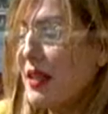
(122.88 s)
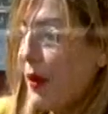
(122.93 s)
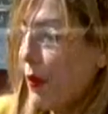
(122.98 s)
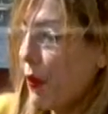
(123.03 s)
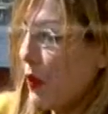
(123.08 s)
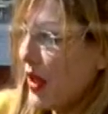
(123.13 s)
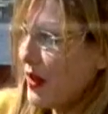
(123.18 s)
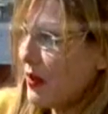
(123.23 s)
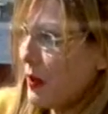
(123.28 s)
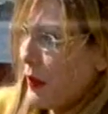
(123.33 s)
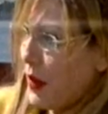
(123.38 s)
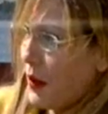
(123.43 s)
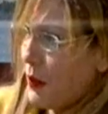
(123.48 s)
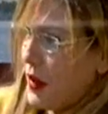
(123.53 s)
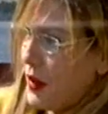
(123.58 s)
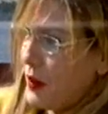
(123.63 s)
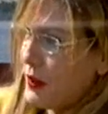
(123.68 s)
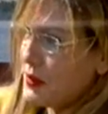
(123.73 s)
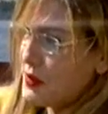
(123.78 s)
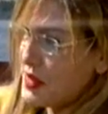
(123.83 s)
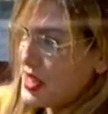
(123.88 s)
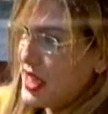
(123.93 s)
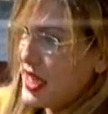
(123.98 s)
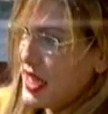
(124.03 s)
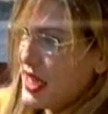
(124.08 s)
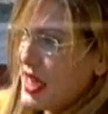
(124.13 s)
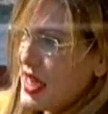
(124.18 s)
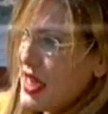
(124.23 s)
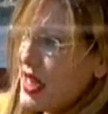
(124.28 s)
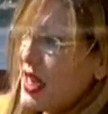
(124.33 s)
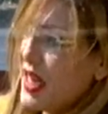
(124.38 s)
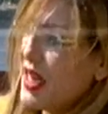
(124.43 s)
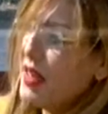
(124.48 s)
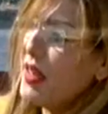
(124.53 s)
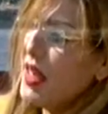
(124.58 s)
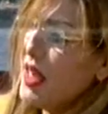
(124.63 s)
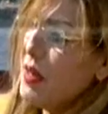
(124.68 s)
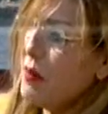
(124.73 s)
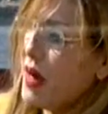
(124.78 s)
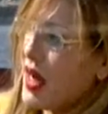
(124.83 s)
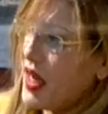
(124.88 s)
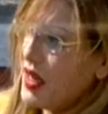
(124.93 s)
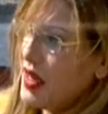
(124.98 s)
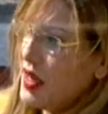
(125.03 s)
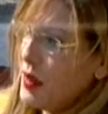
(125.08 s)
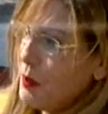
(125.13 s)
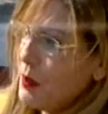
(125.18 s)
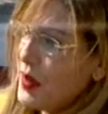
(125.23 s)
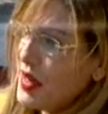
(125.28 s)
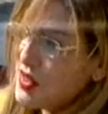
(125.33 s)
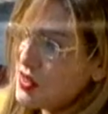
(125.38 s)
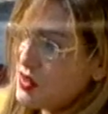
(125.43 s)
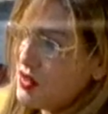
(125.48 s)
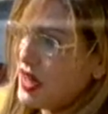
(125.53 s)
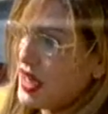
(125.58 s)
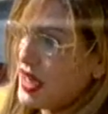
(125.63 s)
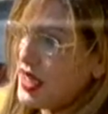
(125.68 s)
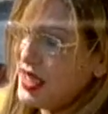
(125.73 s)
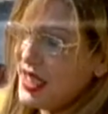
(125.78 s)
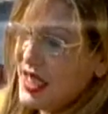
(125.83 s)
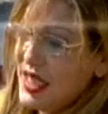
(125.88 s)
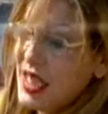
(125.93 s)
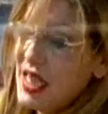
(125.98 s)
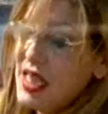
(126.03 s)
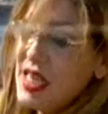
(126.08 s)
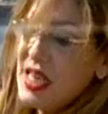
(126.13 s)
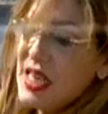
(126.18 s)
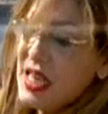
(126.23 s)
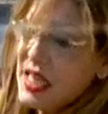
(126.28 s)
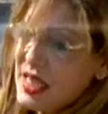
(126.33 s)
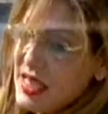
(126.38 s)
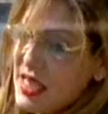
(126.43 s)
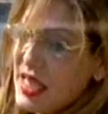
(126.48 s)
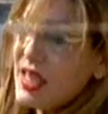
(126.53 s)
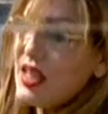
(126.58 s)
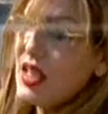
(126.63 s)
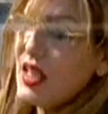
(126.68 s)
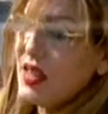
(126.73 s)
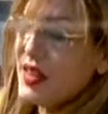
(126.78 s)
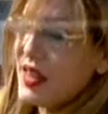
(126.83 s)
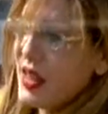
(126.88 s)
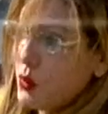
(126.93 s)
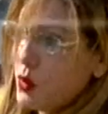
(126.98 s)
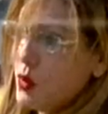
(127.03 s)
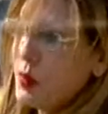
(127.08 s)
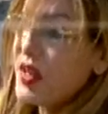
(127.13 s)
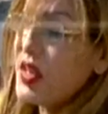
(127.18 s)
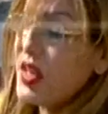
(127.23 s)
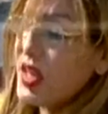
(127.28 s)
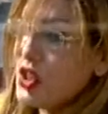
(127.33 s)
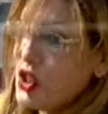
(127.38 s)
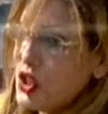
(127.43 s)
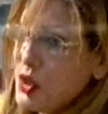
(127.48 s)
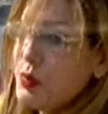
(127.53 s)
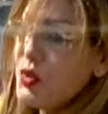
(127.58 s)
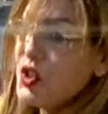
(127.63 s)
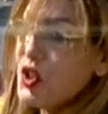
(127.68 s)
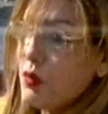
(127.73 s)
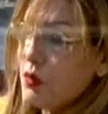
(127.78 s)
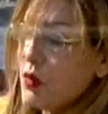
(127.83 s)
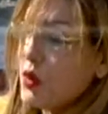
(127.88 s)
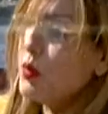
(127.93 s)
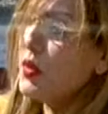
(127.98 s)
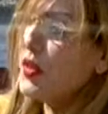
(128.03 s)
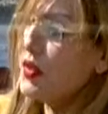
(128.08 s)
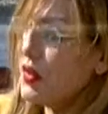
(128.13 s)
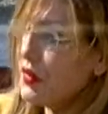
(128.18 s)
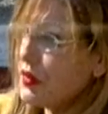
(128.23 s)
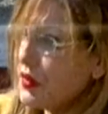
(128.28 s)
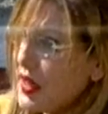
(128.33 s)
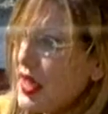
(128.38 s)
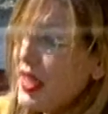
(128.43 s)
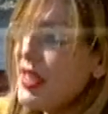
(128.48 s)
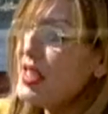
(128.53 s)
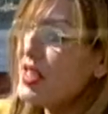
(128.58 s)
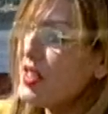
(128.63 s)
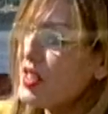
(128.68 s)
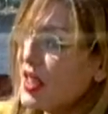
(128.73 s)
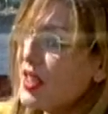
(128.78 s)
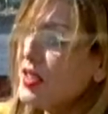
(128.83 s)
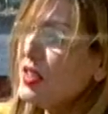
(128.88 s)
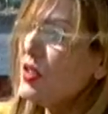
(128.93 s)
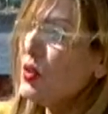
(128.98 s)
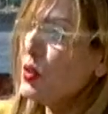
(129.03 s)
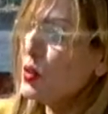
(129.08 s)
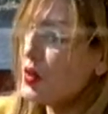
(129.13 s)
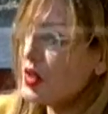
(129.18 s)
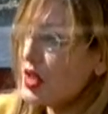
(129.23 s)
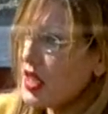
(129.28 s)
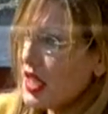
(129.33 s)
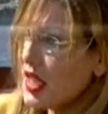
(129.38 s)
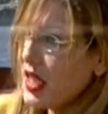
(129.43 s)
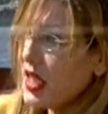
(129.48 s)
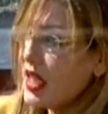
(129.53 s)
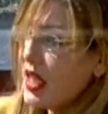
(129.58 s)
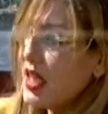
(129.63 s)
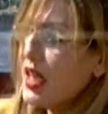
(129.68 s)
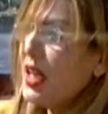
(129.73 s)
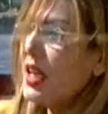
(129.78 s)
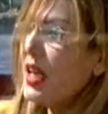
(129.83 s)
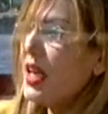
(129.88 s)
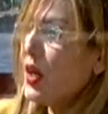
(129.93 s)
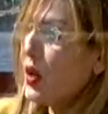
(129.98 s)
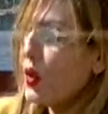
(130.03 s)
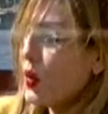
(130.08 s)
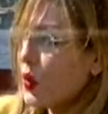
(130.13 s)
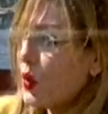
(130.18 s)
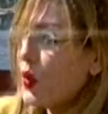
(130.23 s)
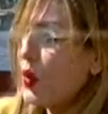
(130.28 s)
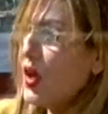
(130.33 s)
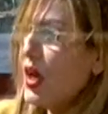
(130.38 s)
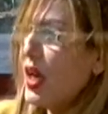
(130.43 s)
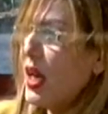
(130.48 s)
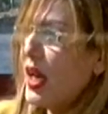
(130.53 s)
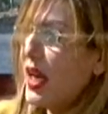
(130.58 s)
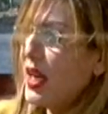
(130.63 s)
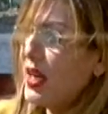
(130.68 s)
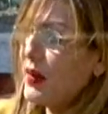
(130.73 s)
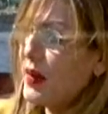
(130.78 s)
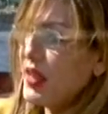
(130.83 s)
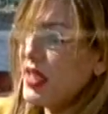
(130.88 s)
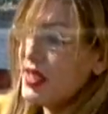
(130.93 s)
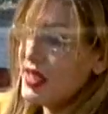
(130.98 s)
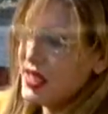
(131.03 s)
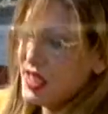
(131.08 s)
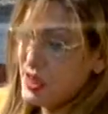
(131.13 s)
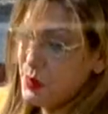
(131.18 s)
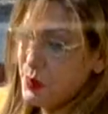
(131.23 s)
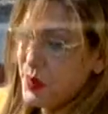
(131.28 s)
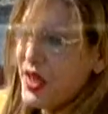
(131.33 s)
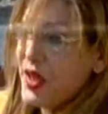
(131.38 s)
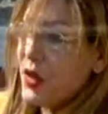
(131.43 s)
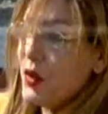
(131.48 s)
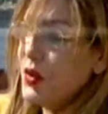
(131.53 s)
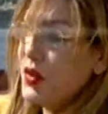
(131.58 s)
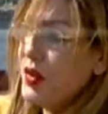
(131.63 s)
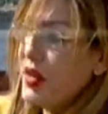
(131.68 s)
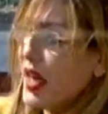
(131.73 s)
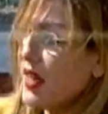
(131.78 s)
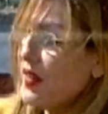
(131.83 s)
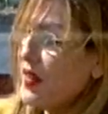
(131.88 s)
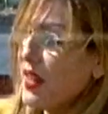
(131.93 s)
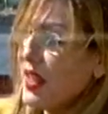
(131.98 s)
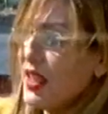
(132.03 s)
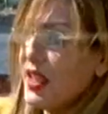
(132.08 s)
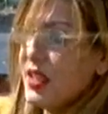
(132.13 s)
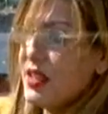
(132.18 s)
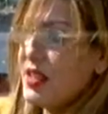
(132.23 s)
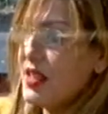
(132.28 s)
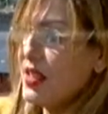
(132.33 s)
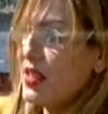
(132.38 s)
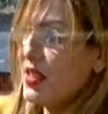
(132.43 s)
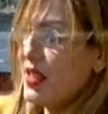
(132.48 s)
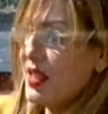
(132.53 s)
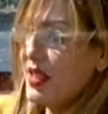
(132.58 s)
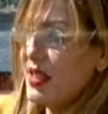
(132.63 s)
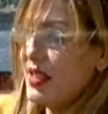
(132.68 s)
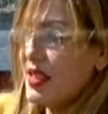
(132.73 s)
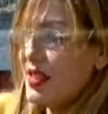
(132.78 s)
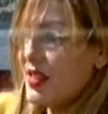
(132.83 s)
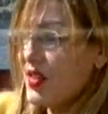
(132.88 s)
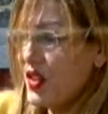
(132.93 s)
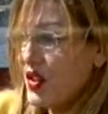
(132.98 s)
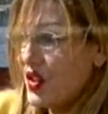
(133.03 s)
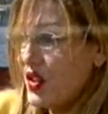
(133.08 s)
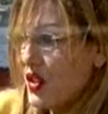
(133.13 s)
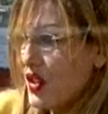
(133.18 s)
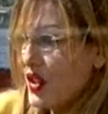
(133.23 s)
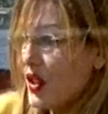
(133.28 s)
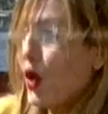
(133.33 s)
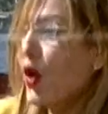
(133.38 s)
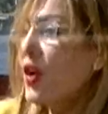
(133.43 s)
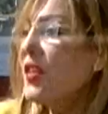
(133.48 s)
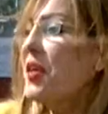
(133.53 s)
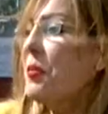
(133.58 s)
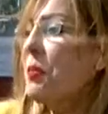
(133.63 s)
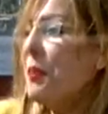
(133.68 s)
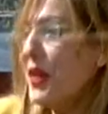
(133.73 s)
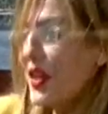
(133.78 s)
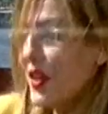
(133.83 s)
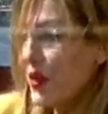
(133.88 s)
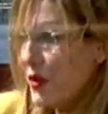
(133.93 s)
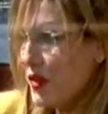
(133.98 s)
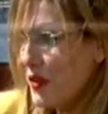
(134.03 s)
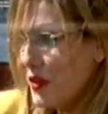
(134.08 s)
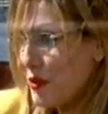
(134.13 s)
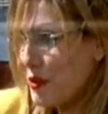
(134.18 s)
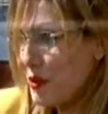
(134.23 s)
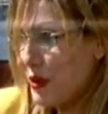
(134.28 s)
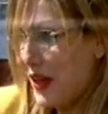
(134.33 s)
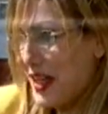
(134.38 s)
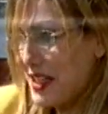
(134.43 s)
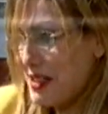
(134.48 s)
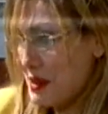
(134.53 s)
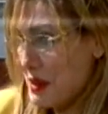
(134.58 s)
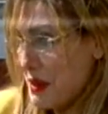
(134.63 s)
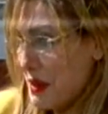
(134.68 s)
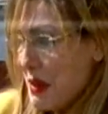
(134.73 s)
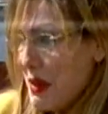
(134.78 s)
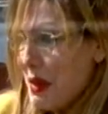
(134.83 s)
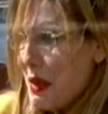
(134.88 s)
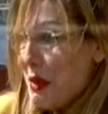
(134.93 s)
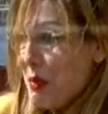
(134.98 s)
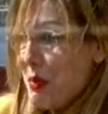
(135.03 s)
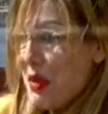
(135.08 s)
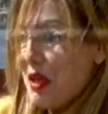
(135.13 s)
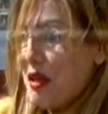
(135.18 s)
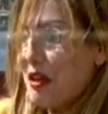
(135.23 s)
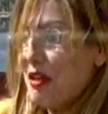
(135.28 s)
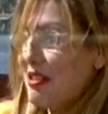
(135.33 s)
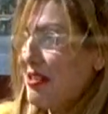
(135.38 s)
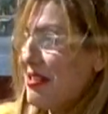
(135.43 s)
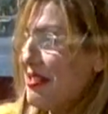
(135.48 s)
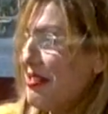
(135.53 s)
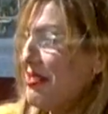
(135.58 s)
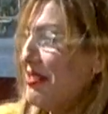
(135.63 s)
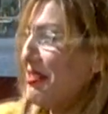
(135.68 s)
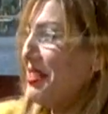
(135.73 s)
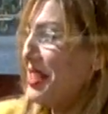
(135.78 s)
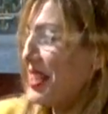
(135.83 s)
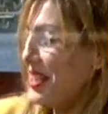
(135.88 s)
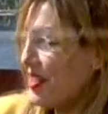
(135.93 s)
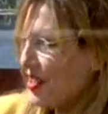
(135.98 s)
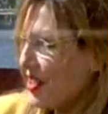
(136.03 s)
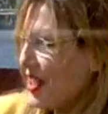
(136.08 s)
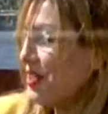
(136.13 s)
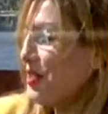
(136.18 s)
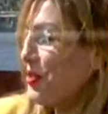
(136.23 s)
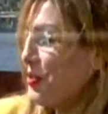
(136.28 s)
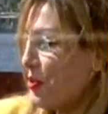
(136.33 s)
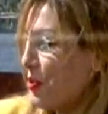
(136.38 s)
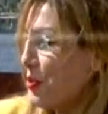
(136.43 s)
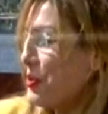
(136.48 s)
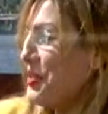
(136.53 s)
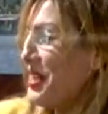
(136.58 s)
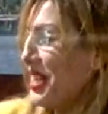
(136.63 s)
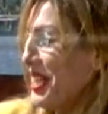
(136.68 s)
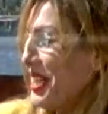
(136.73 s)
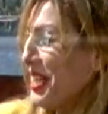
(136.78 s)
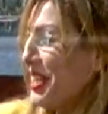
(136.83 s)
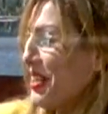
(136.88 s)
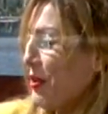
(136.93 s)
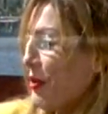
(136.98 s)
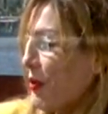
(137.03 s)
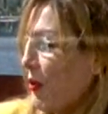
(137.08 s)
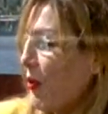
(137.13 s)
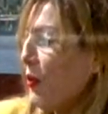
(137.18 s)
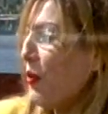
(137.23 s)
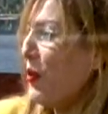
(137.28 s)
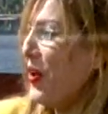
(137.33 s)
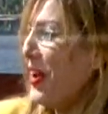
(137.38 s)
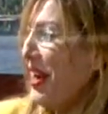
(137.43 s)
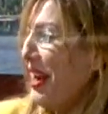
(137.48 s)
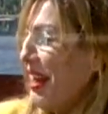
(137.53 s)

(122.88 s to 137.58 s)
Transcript: what I'm, I'm saying, and in my personal idea, that the woman, Egyptian woman, really started to take all her in this period. I think it's, it is the golden period to us because they started to take all